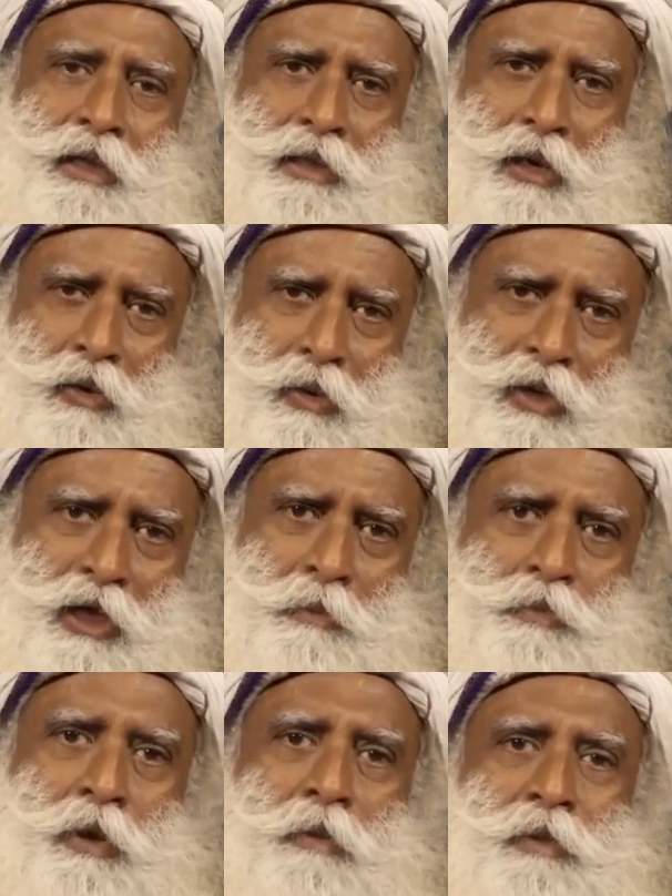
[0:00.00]
The only
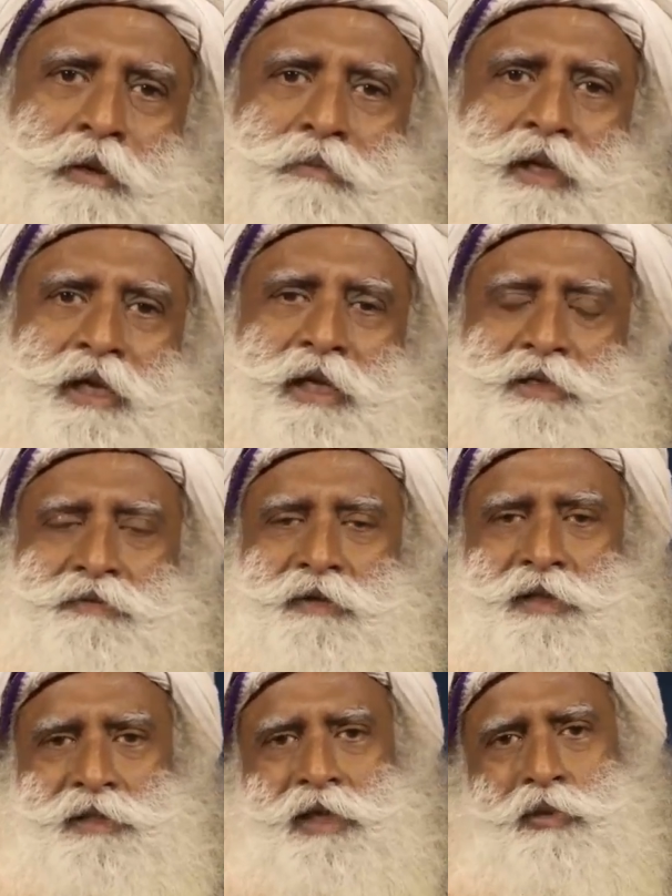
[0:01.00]
problem that he is
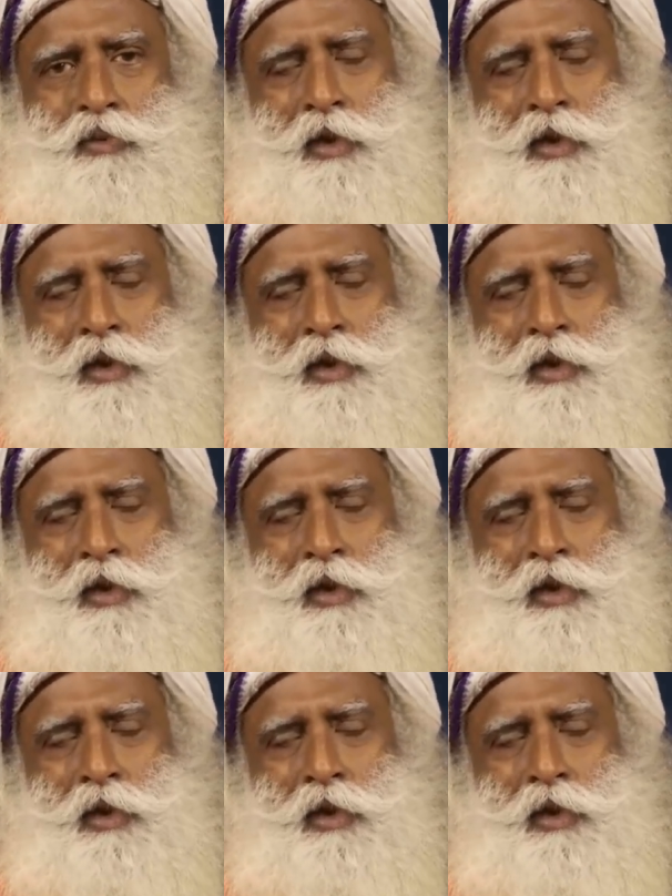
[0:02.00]
facing,